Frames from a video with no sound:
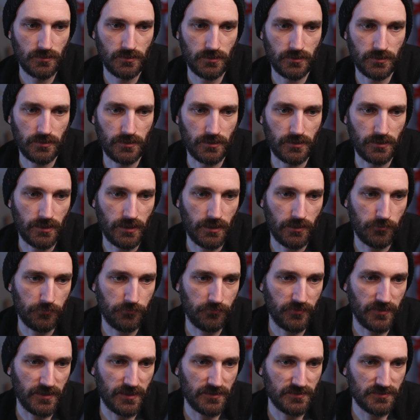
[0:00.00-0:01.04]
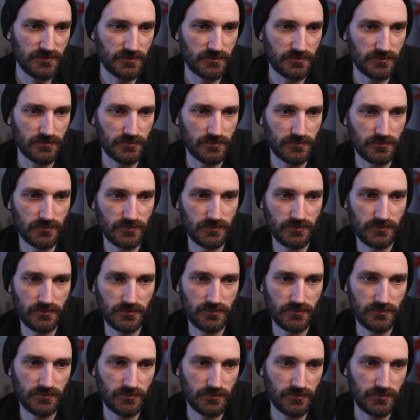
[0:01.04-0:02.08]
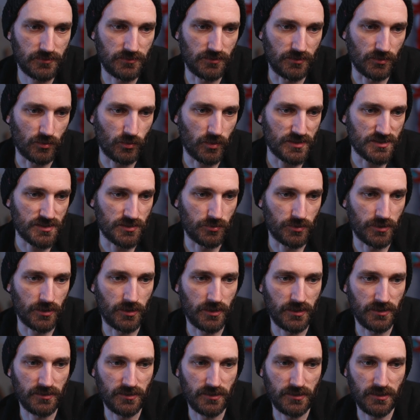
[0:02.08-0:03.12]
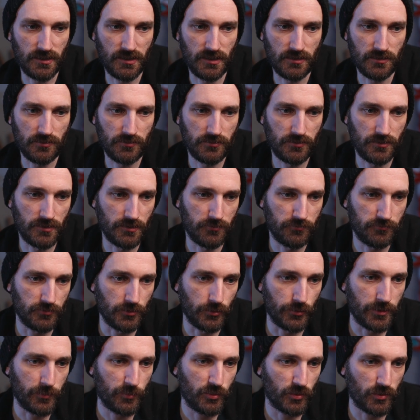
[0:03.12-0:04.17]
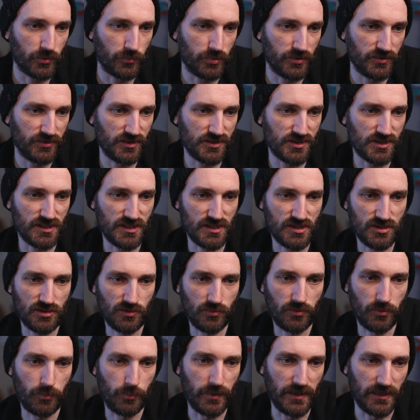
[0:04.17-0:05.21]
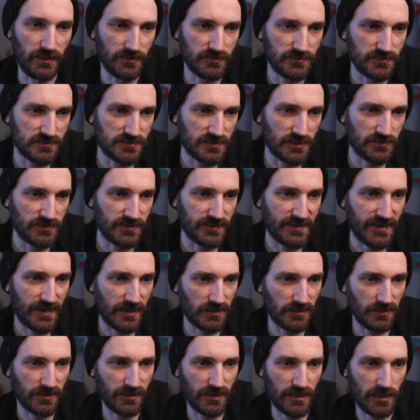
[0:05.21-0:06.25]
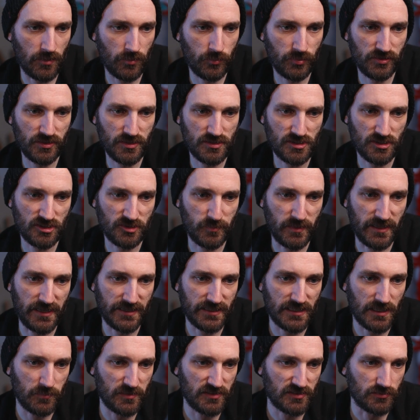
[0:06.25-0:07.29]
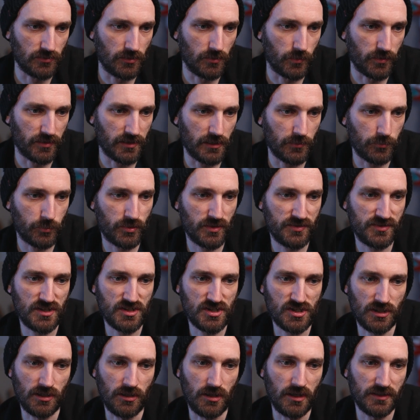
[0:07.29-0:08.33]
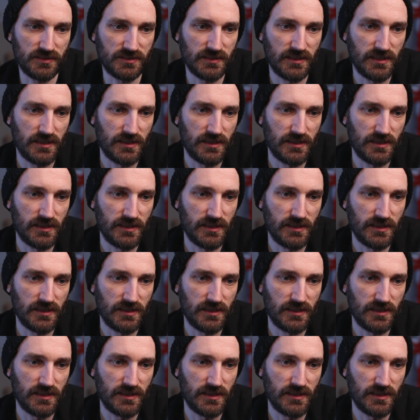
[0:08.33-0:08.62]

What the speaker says: How fast? This is a question regarding the floating point precision issue with belts. It sounds like calculating item position of spline can be solved without precision loss.